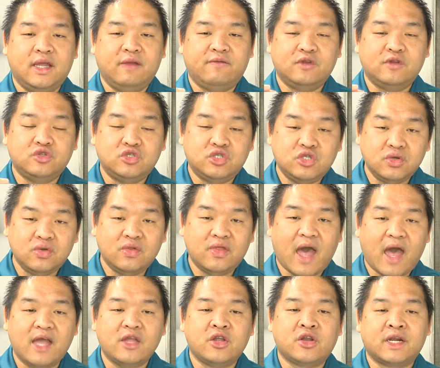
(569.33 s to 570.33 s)
if you do
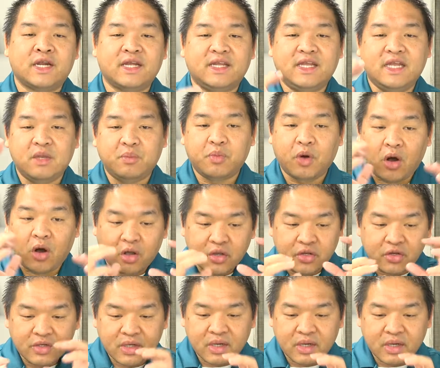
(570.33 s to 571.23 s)
that, you're gonna keep all your